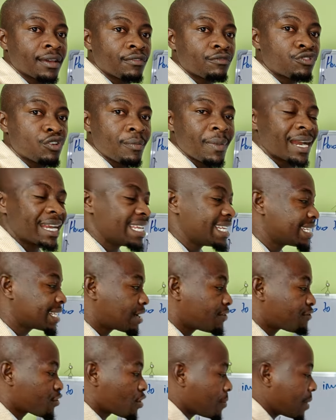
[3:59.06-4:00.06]
from
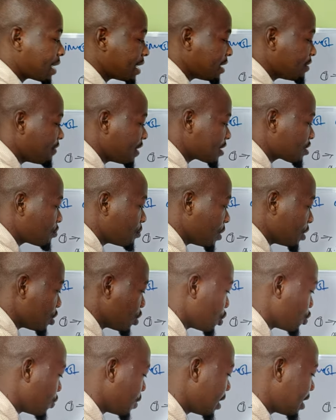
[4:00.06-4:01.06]
an
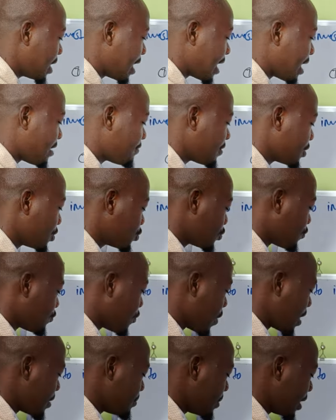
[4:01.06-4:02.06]
investment, you need an average
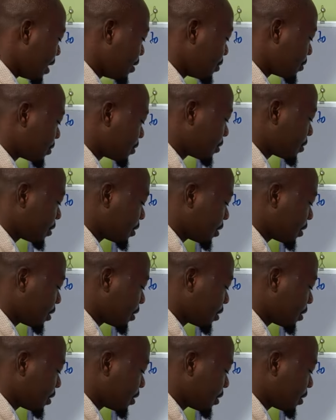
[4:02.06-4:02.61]
of 1 million